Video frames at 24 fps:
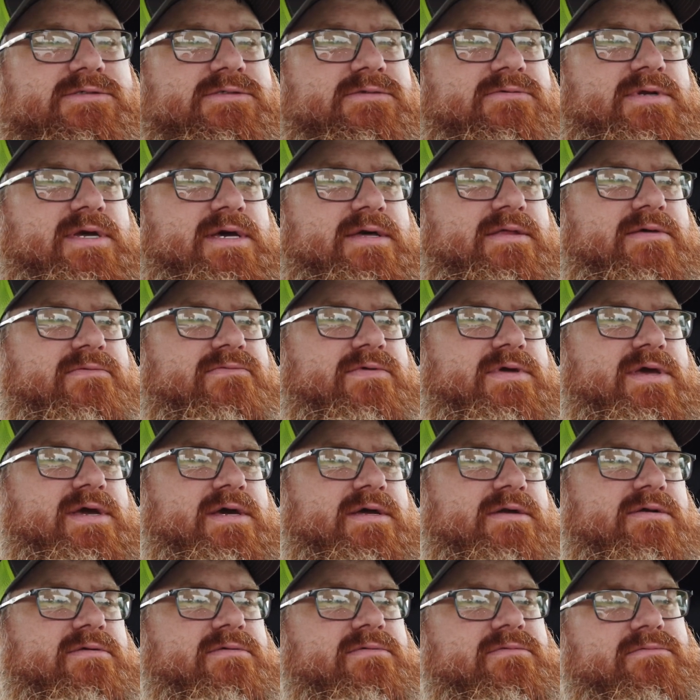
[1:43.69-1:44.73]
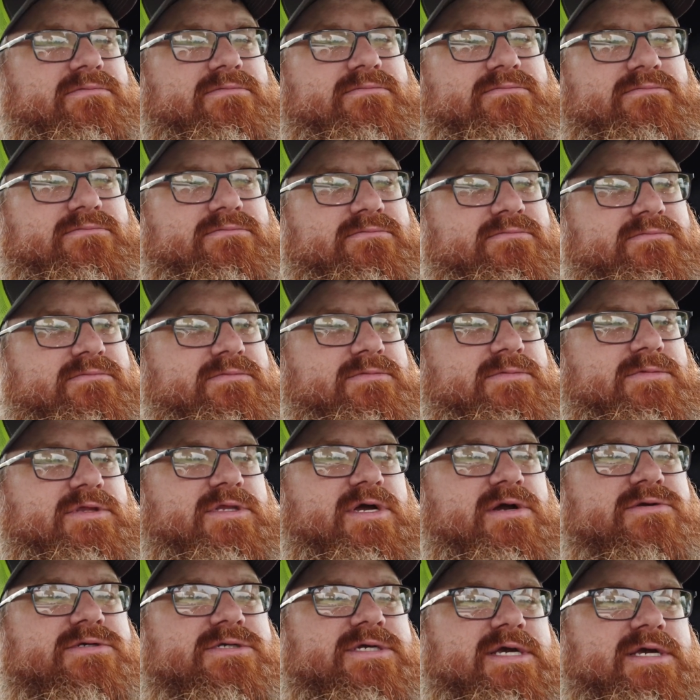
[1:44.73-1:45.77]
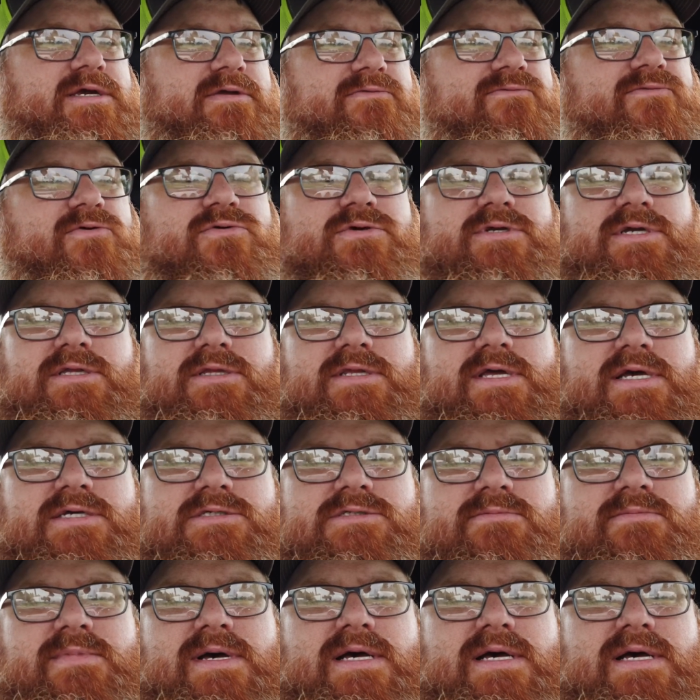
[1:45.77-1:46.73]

So now they've got 14,000